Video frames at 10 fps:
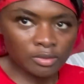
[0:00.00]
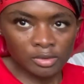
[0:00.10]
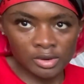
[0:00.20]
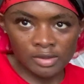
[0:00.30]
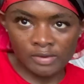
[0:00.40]

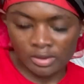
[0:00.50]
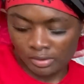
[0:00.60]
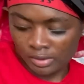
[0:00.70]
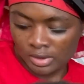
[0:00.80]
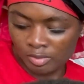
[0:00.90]
whatever
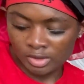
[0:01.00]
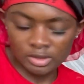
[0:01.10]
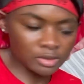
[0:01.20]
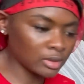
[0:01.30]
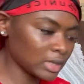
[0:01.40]
on the
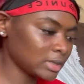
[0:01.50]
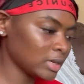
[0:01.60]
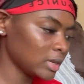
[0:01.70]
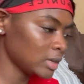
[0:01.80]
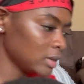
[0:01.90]
particulars that
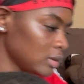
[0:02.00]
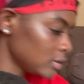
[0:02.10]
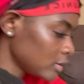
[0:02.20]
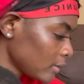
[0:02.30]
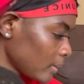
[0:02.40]
I need.